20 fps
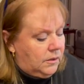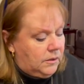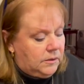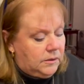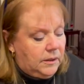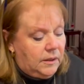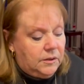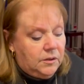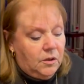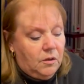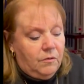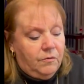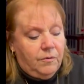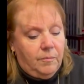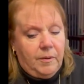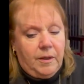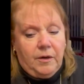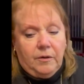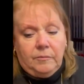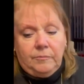and go from
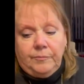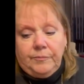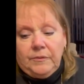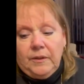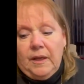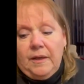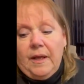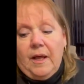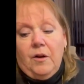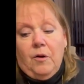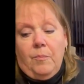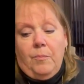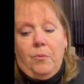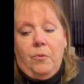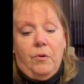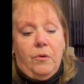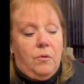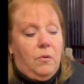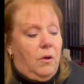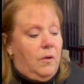there. And I don't
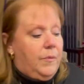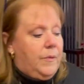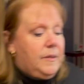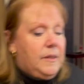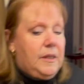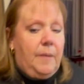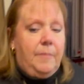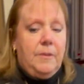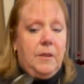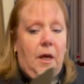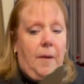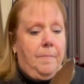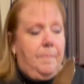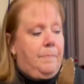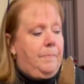pour it all at the same time.